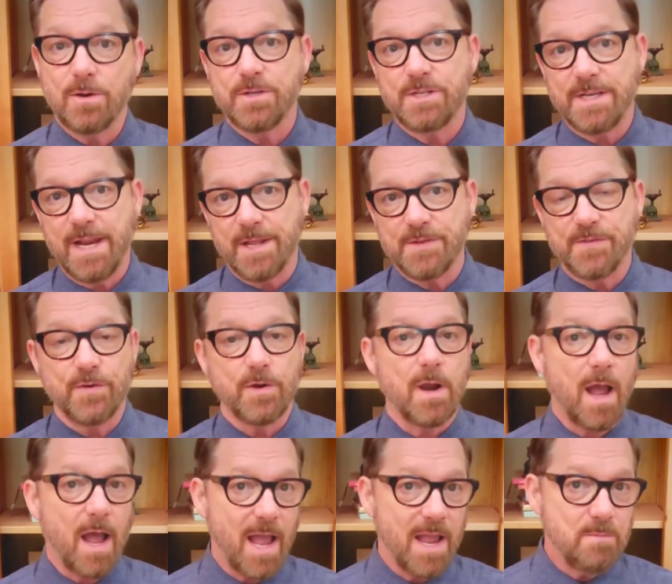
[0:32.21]
stands
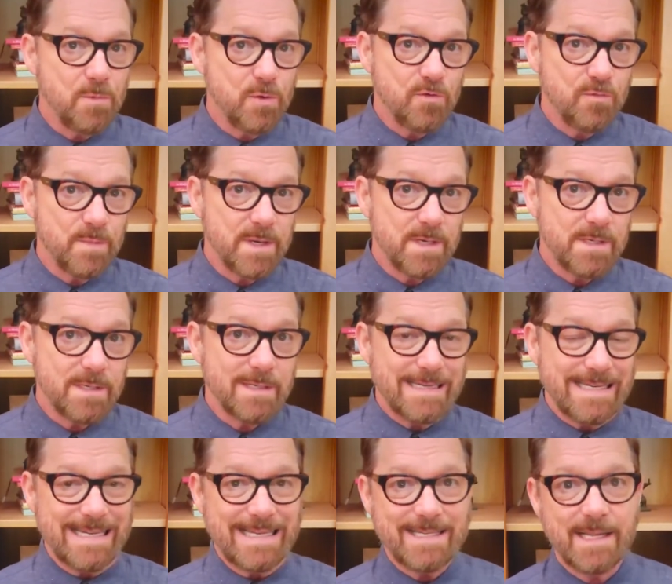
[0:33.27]
for Eye Movement
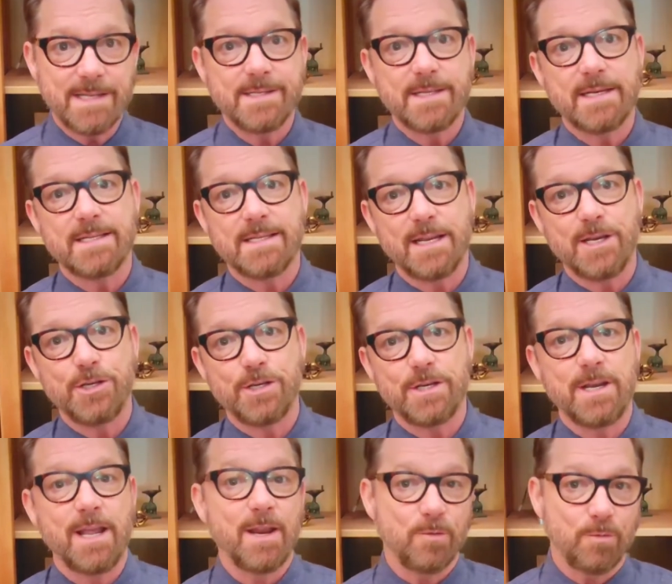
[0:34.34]

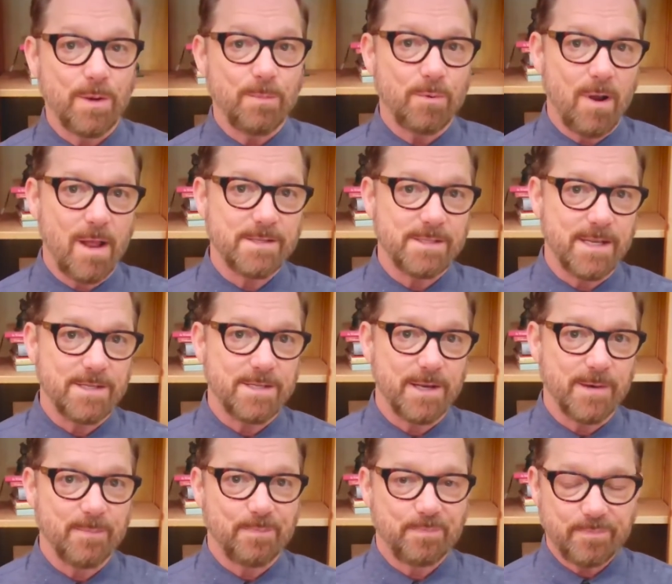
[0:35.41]
Desensitization and
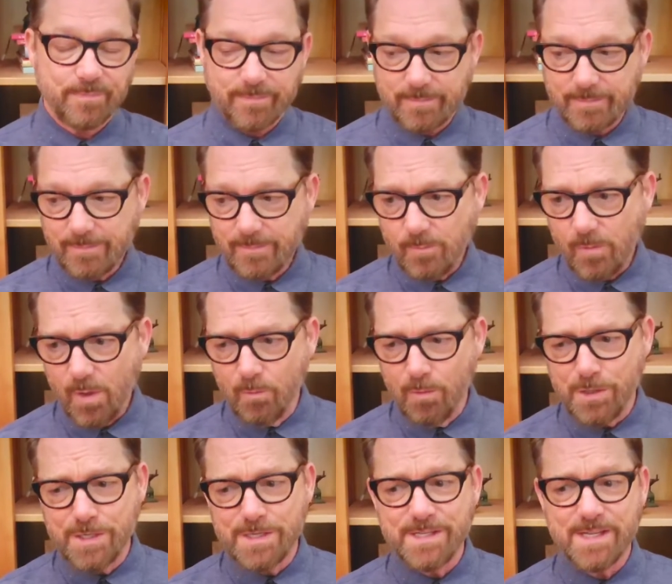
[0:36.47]
Reprocessing,
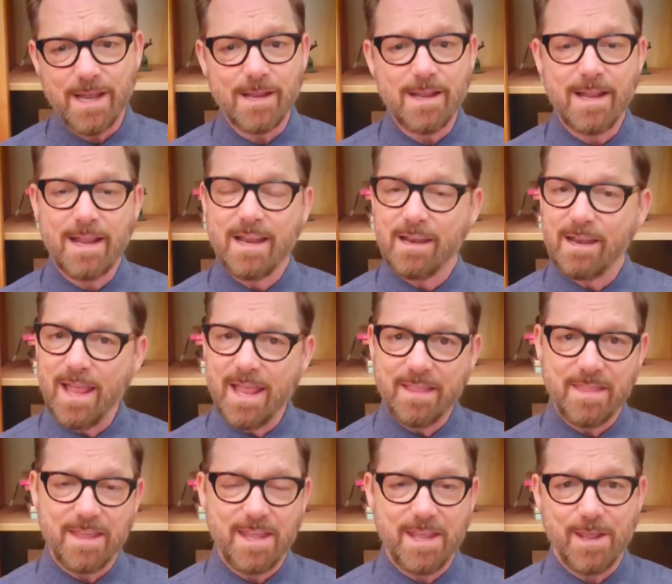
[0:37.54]
which is a
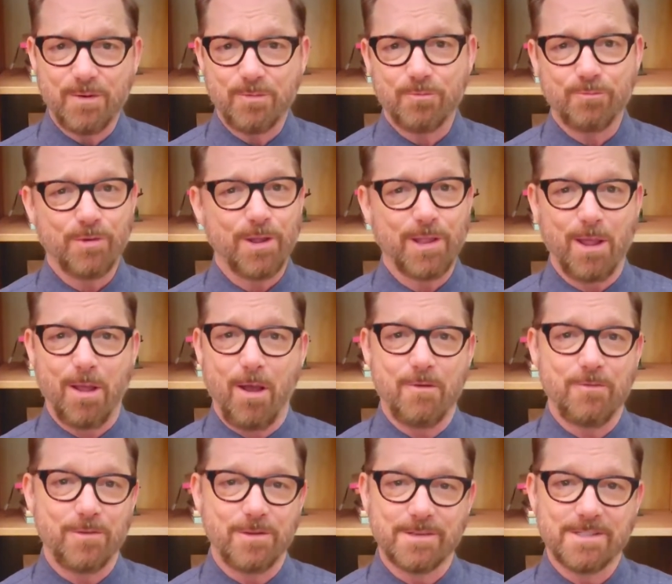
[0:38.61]
lengthy and really
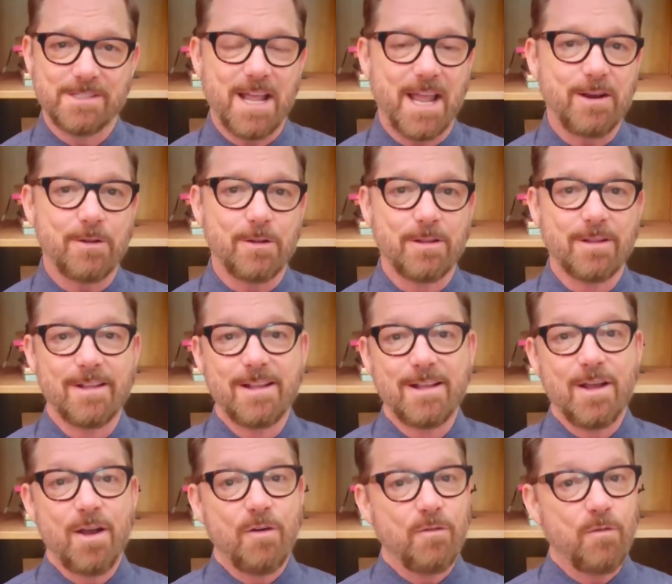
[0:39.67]
awful title
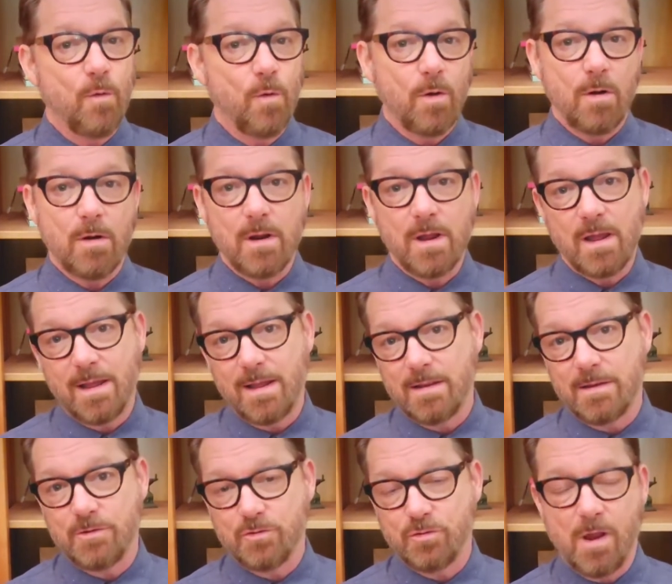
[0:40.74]
for
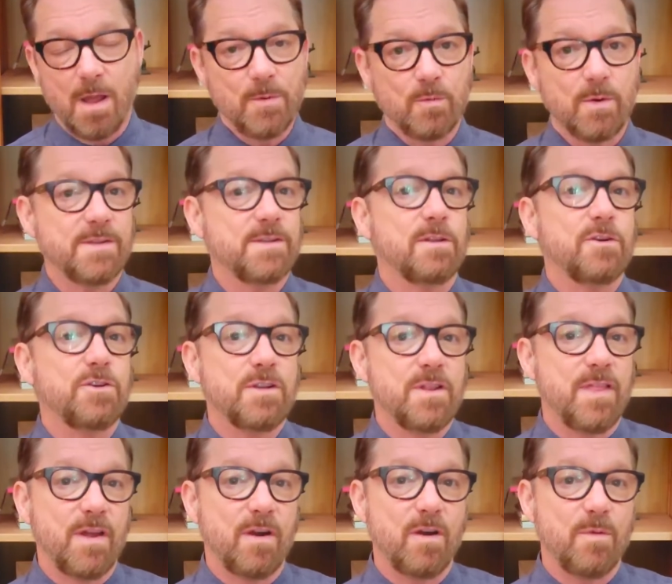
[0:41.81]
a trauma resolution
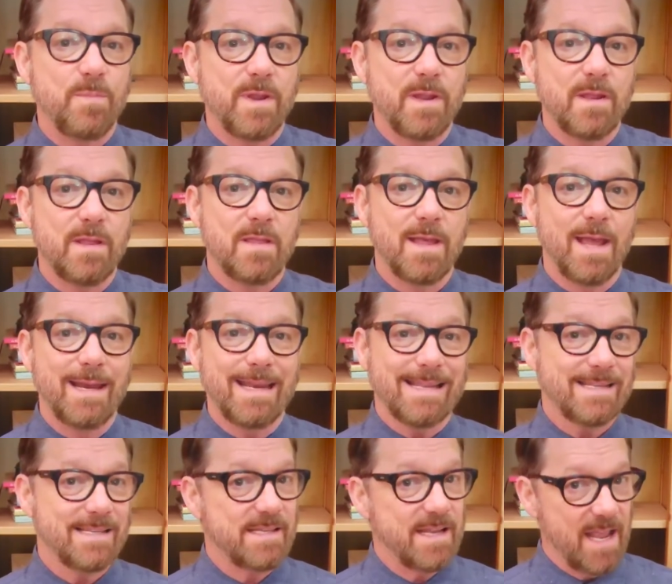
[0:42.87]
therapy that
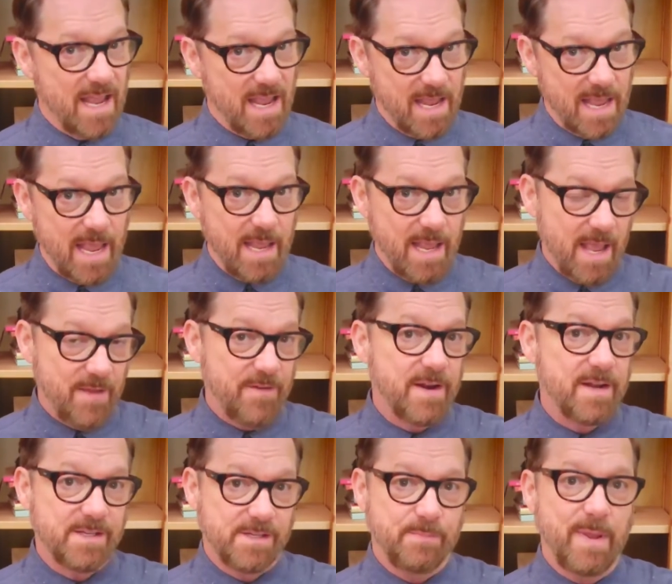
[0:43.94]
is
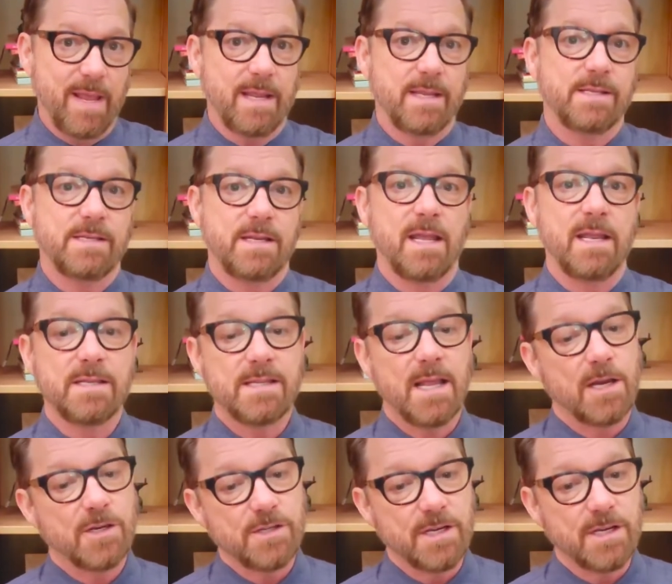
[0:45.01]
evidence-based and is
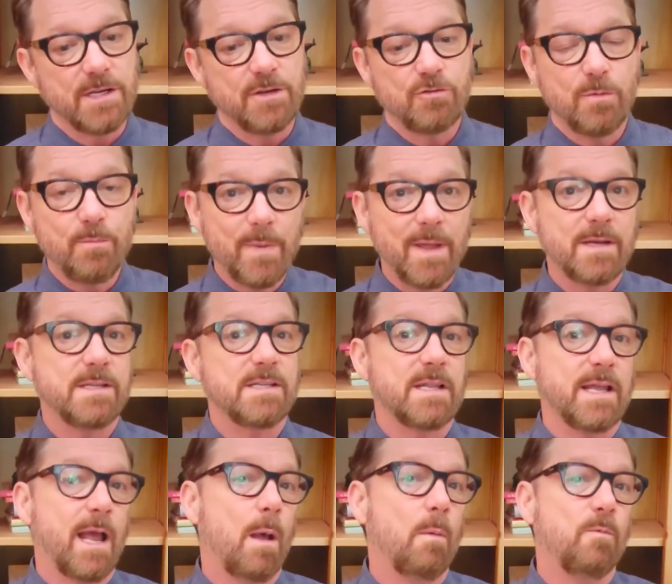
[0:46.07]
actually
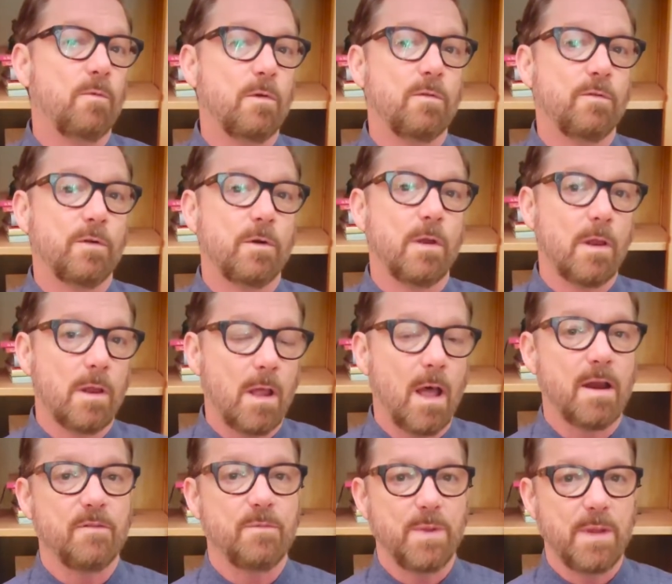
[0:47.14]
tremendously helpful for a
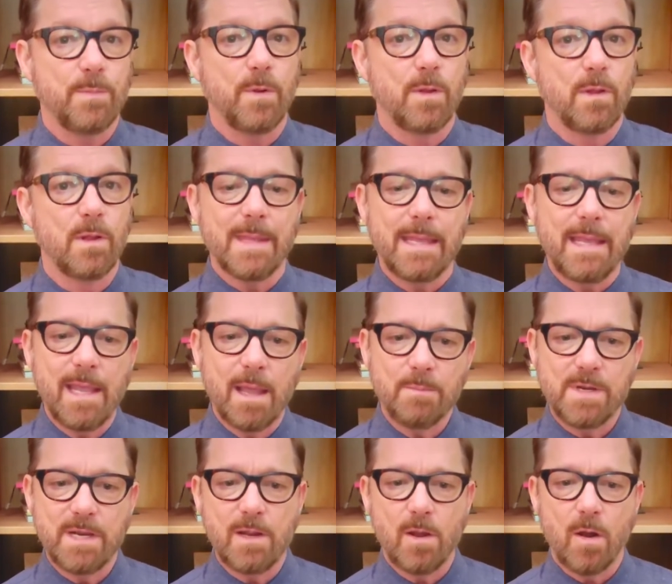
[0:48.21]
lot of people.
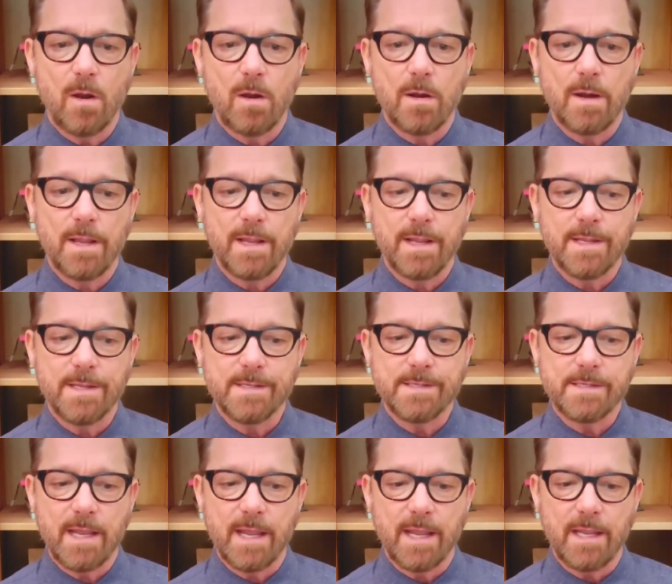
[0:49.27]
EMDR
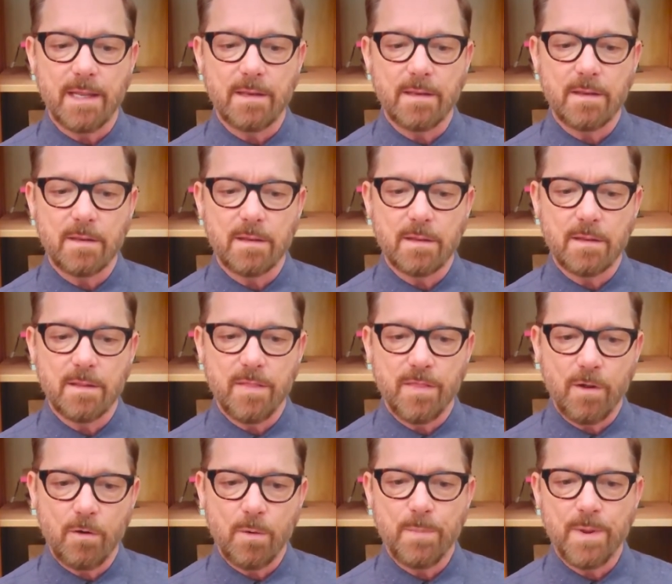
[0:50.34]
is a
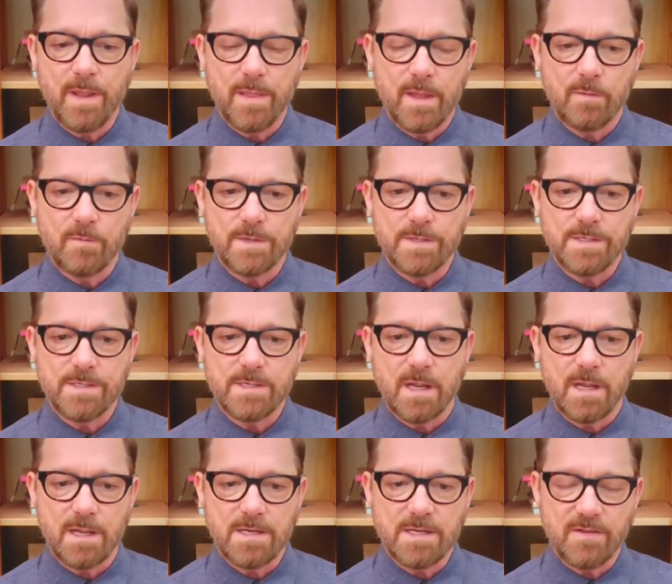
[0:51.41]
therapy that was
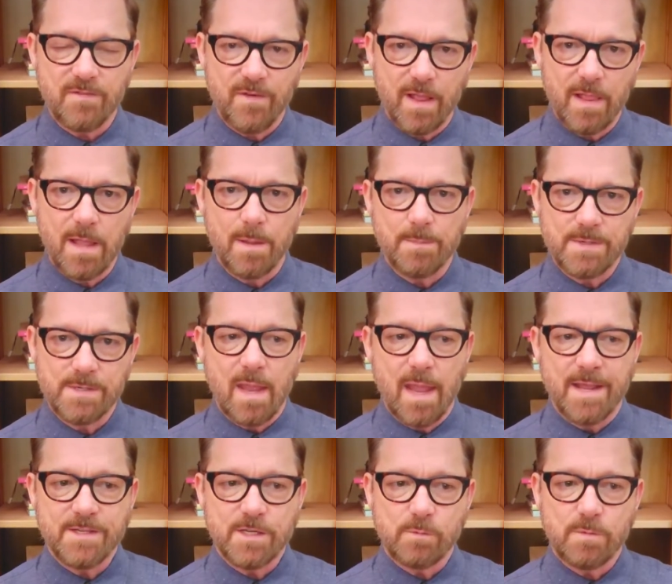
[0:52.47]
developed
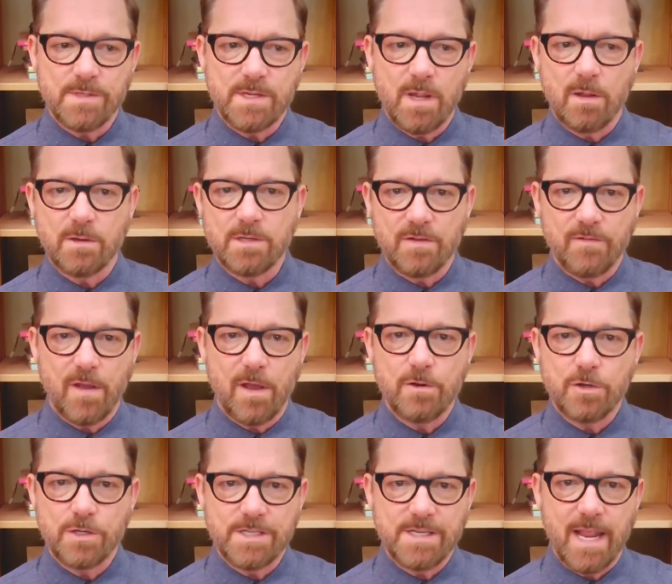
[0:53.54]
as a result of
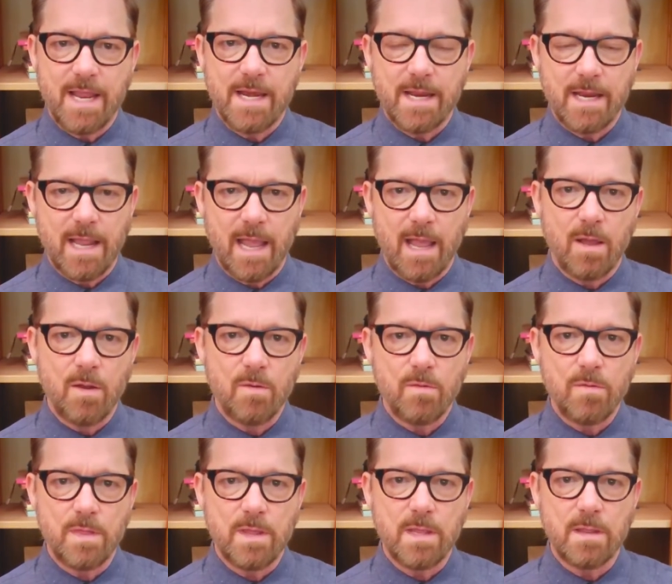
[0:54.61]
understanding how the